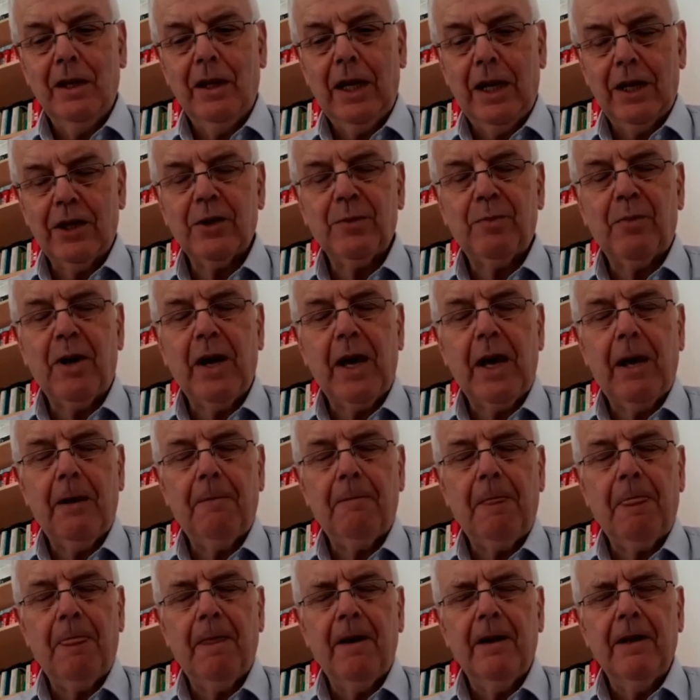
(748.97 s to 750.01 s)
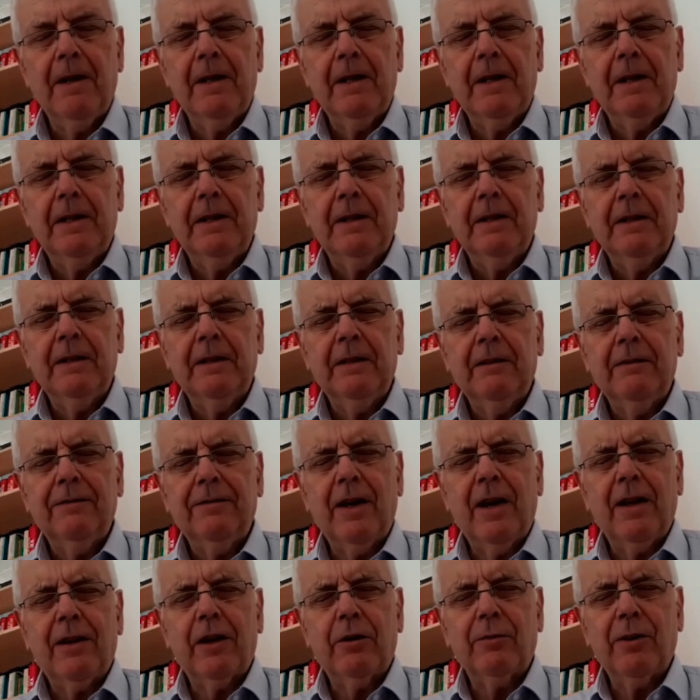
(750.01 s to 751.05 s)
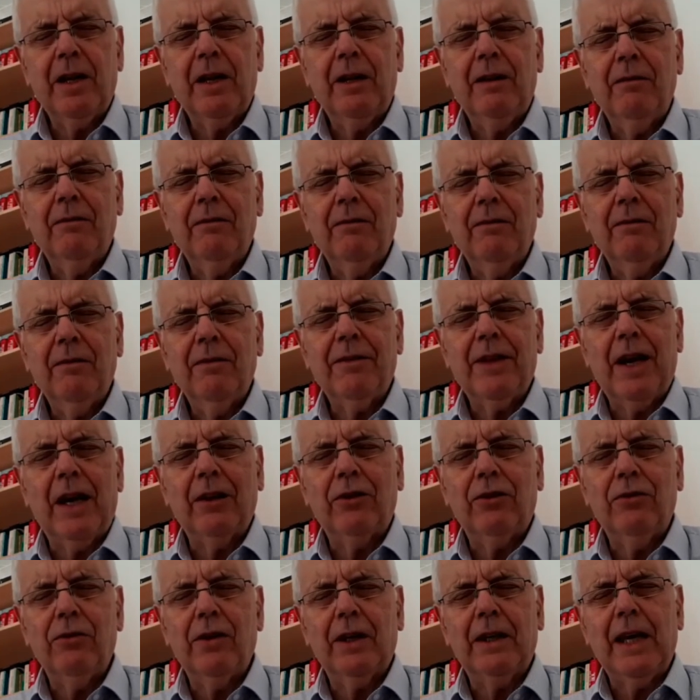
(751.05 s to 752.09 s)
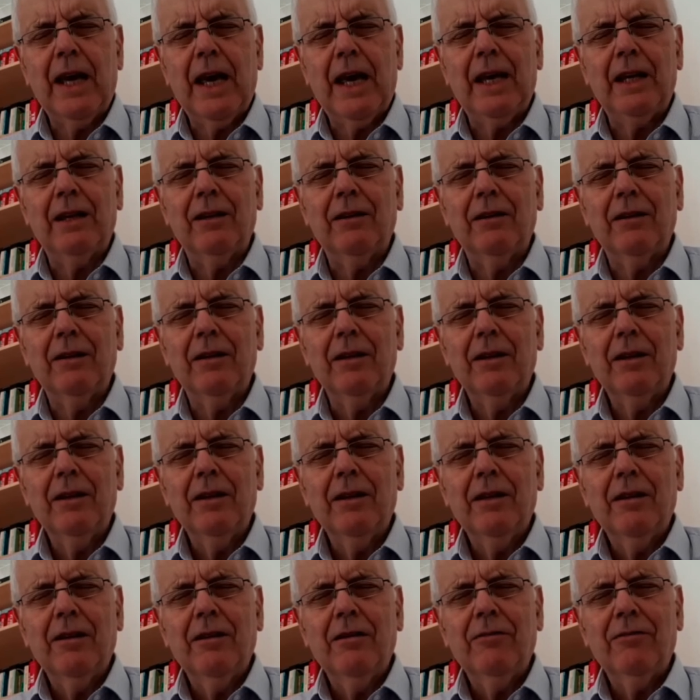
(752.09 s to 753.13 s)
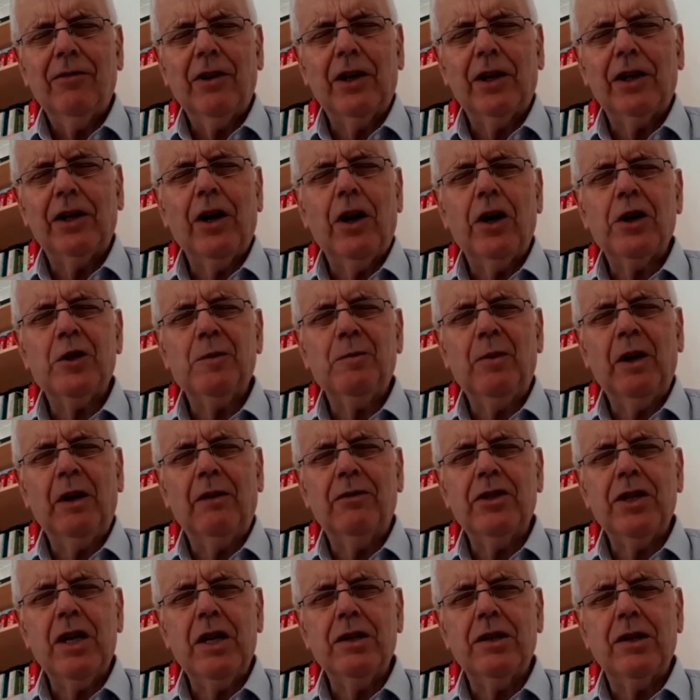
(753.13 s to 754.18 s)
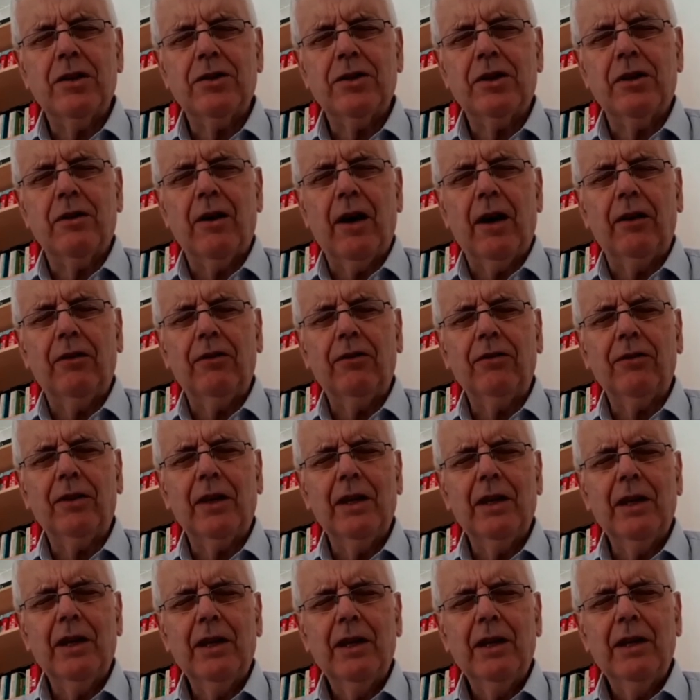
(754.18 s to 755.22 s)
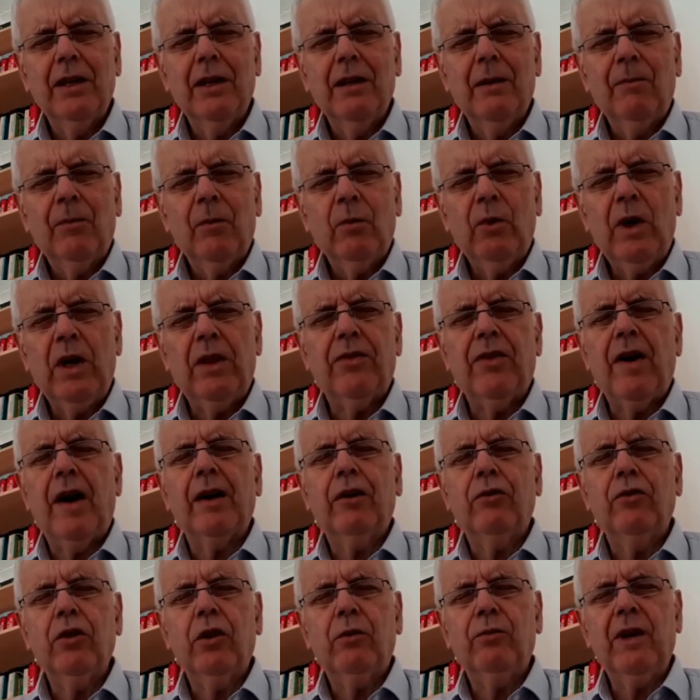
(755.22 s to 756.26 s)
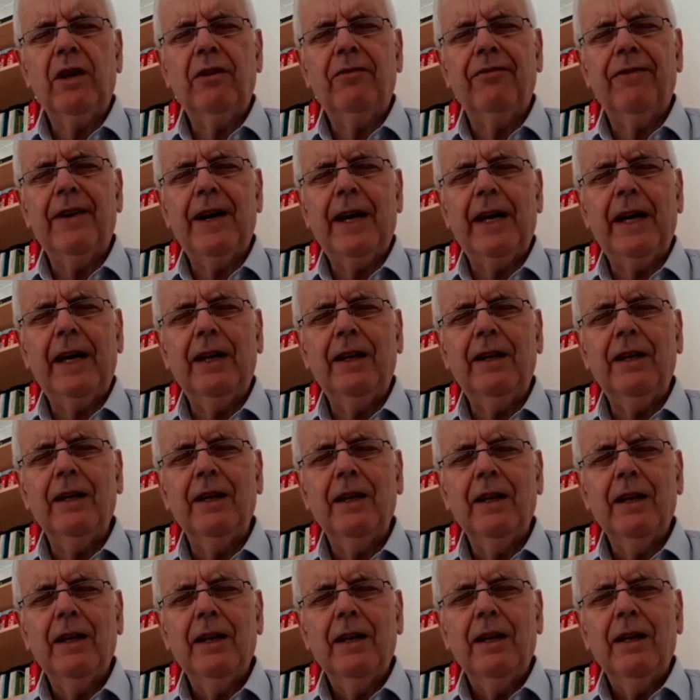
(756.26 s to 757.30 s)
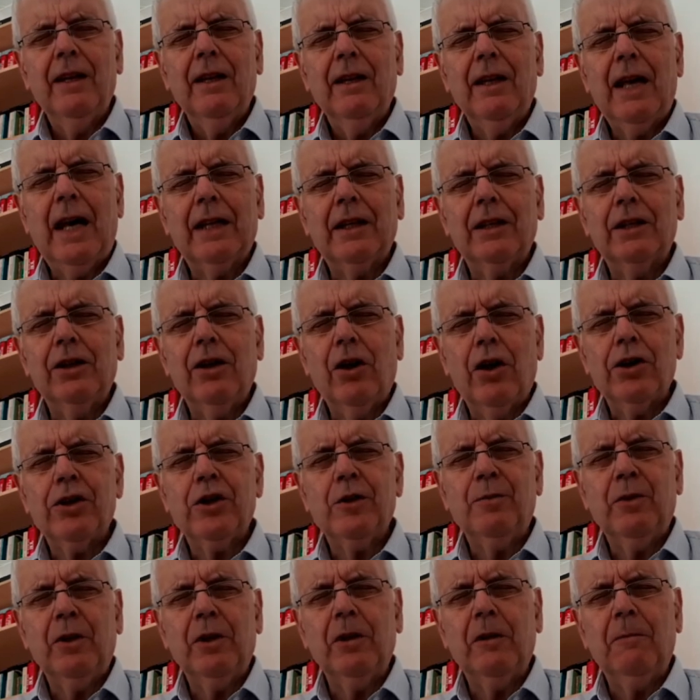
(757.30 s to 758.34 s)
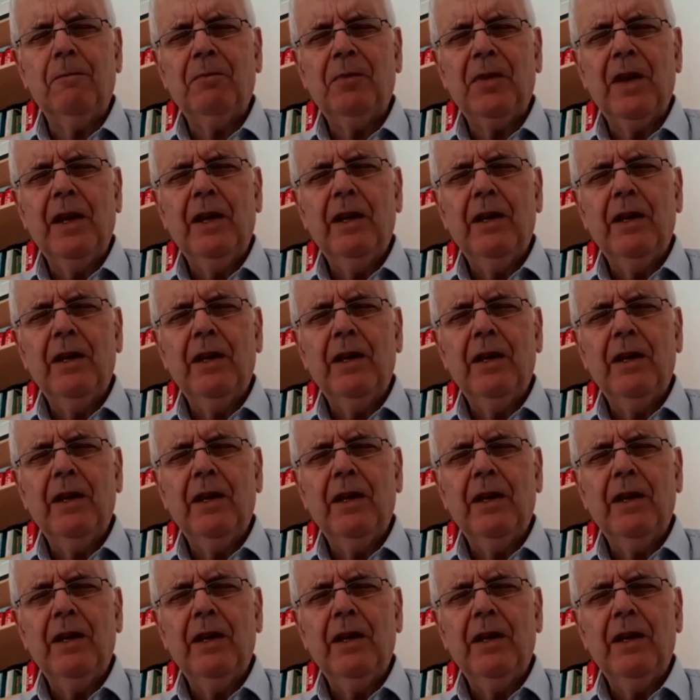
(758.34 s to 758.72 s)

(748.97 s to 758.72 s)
Let us pray. Father, we thank you again for the gospel of Jesus Christ. We thank you that we find that gospel